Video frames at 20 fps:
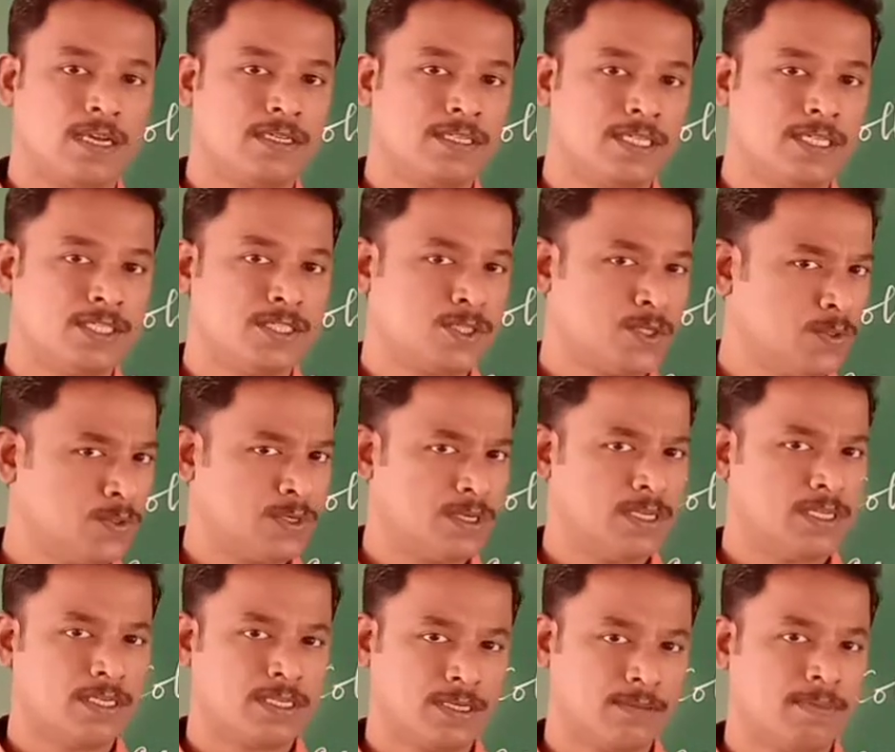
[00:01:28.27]
and he
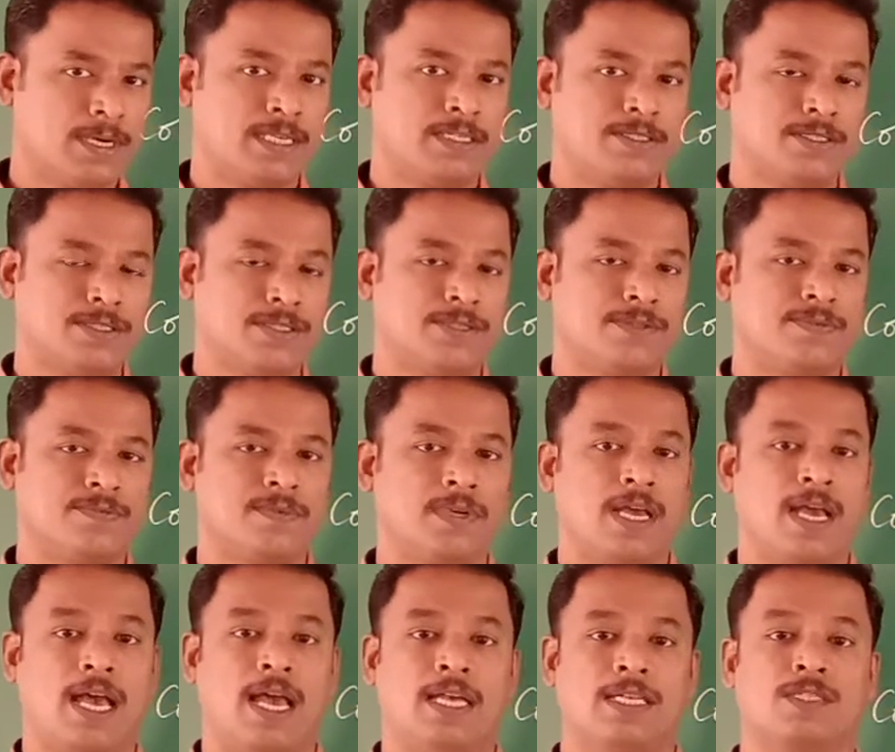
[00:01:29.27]
surely remains
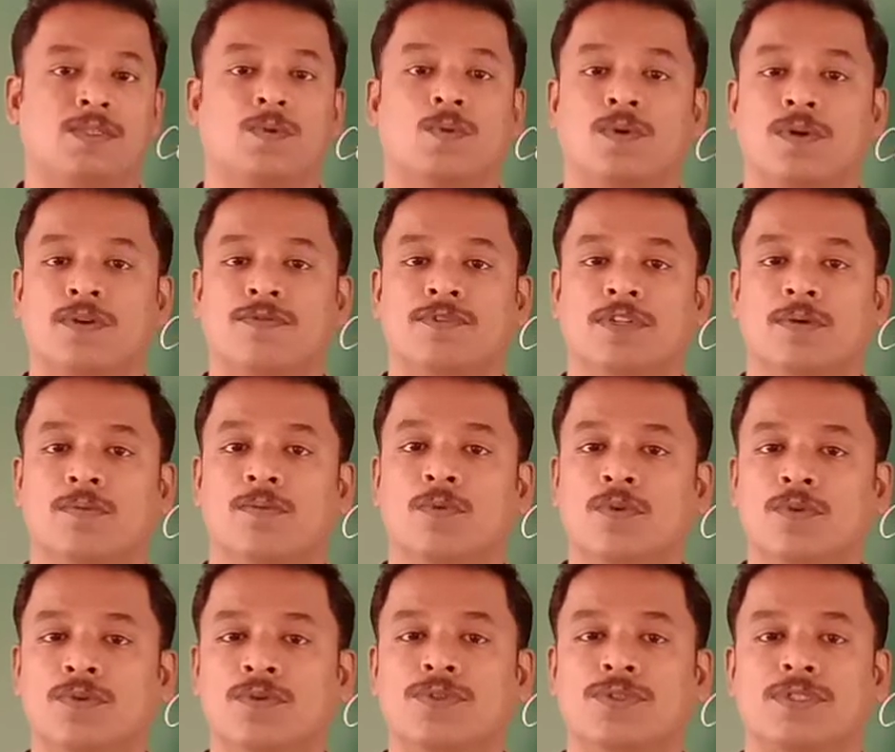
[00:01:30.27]
as one of
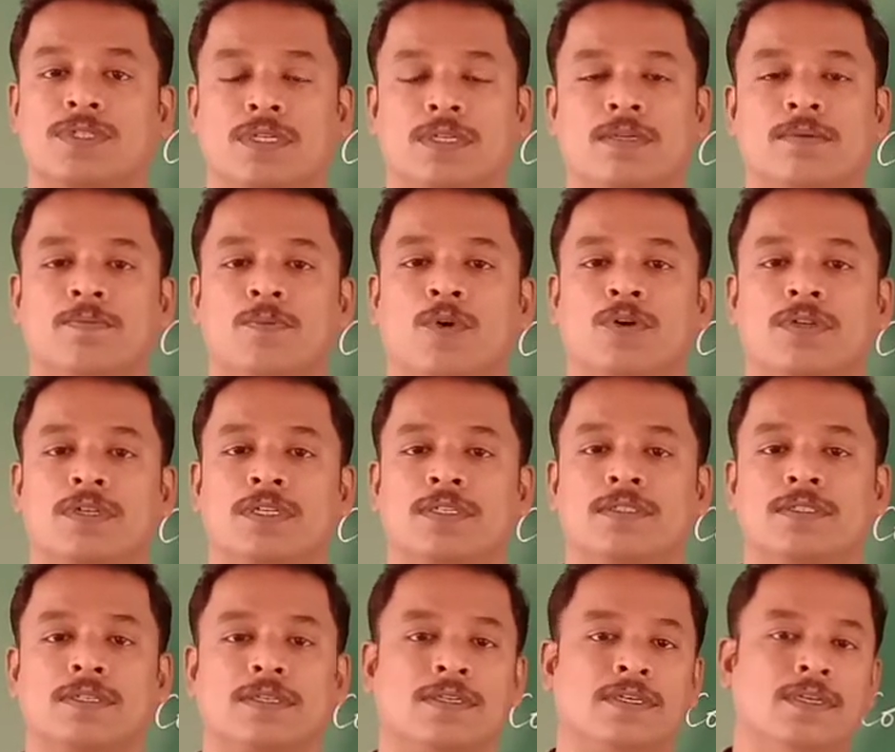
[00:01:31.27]
the most
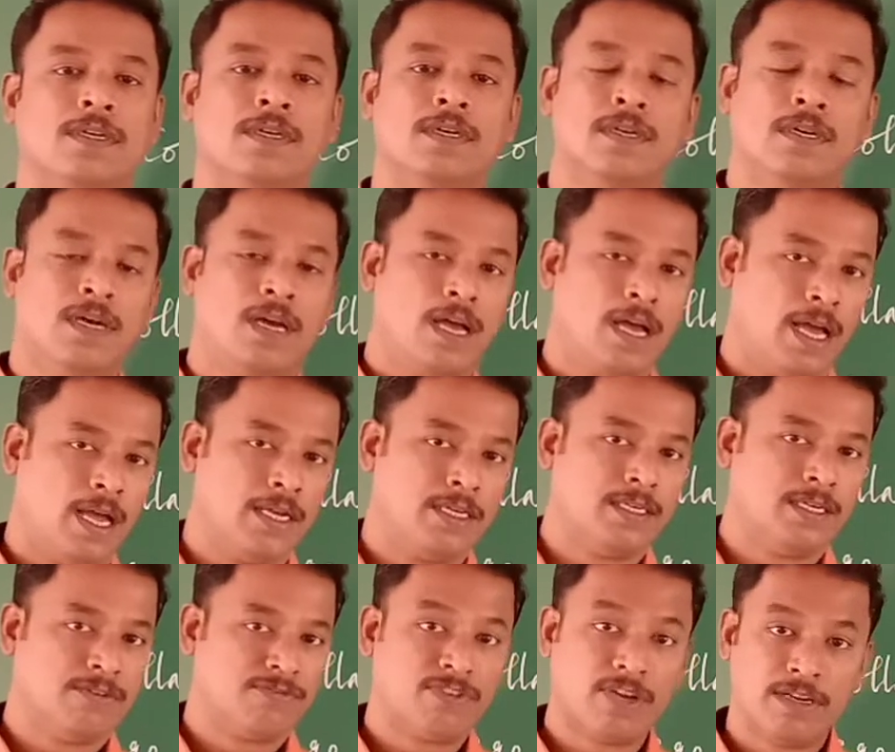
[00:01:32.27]
important
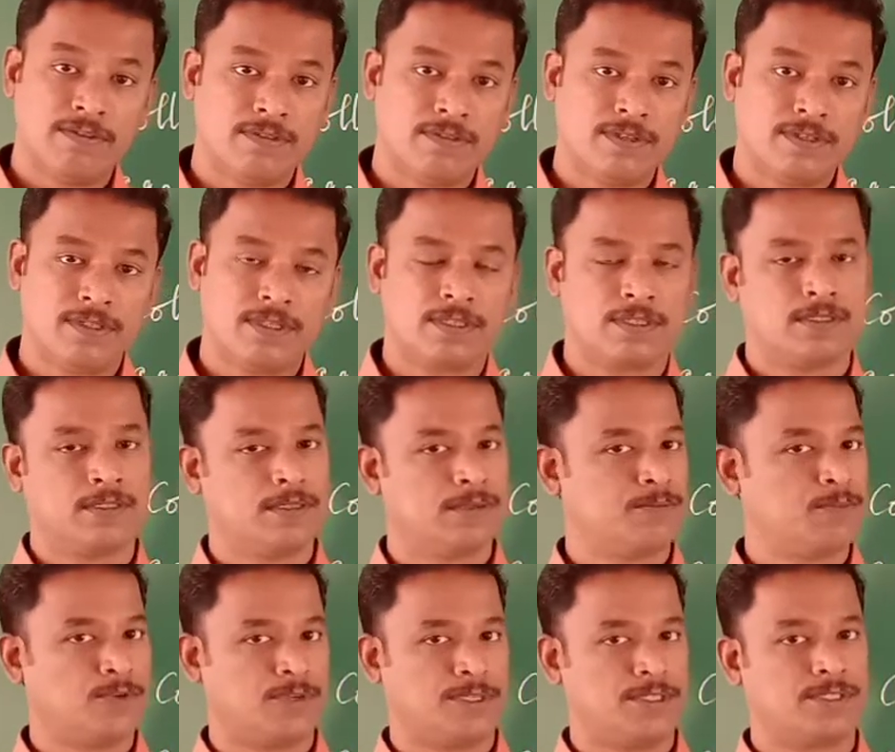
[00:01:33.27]
and favored
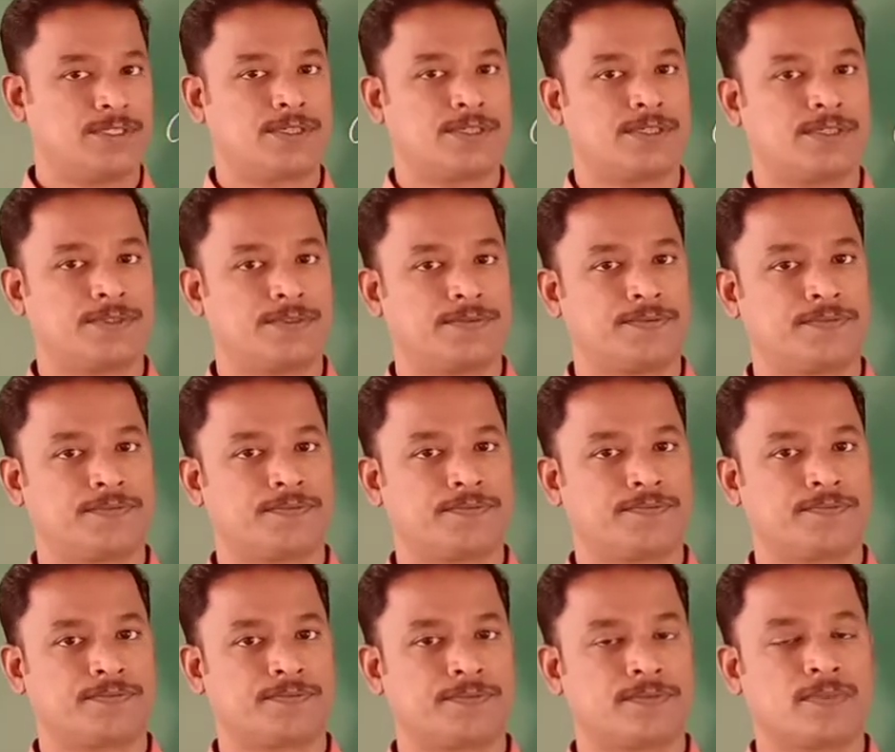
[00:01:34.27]
poets.
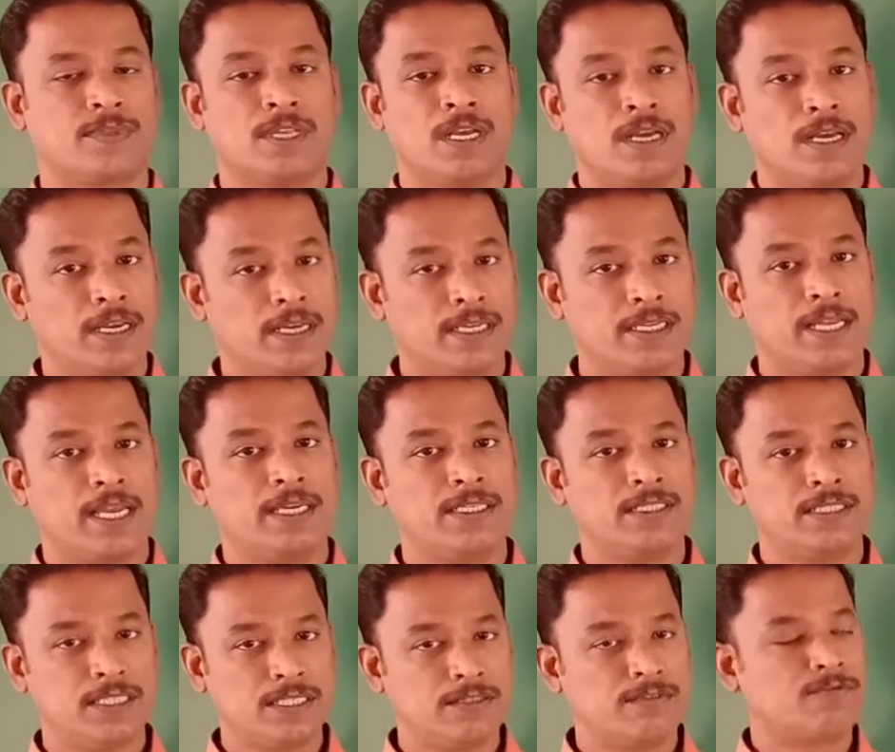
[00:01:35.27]
In
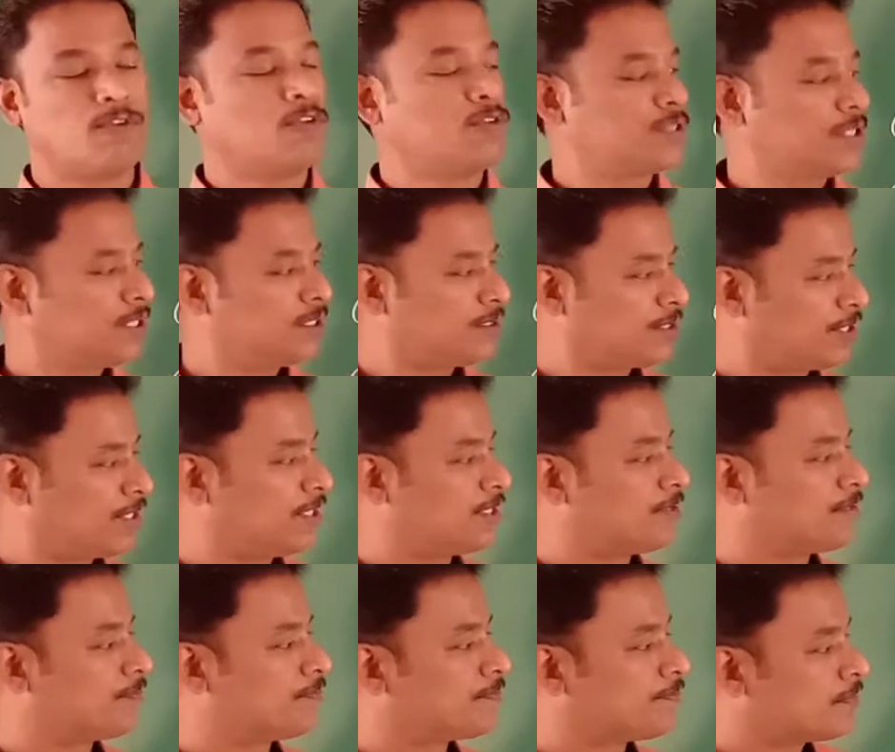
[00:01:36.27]

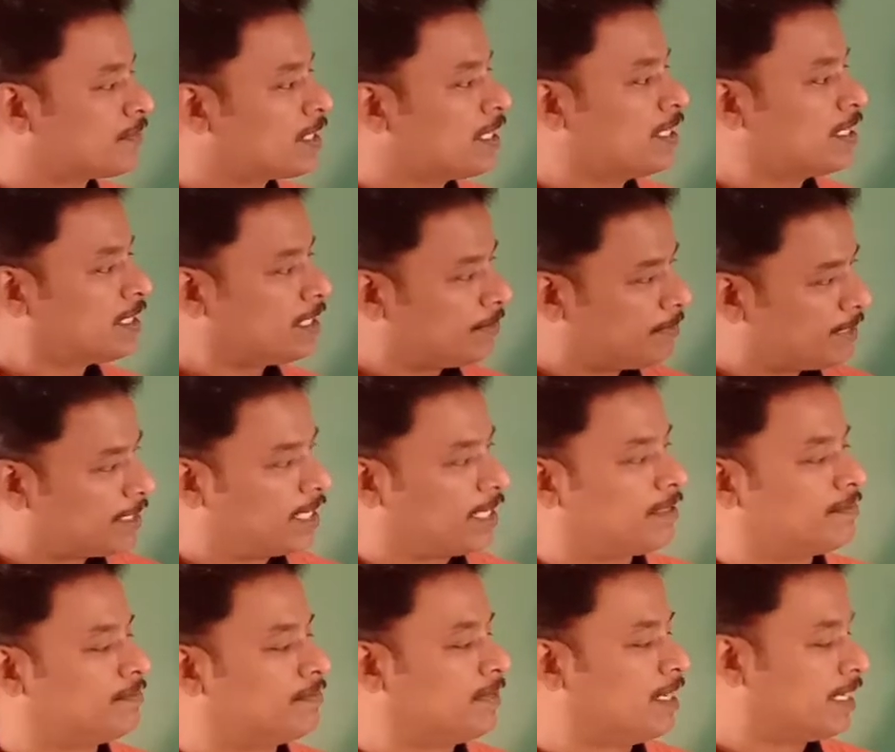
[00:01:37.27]
1843, he
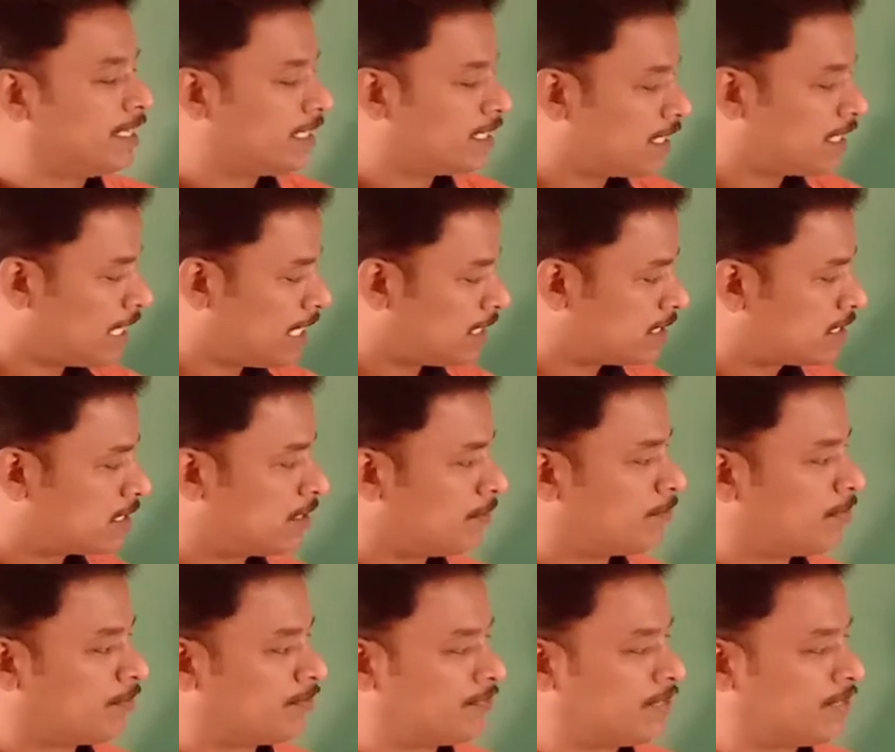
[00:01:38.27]
became England's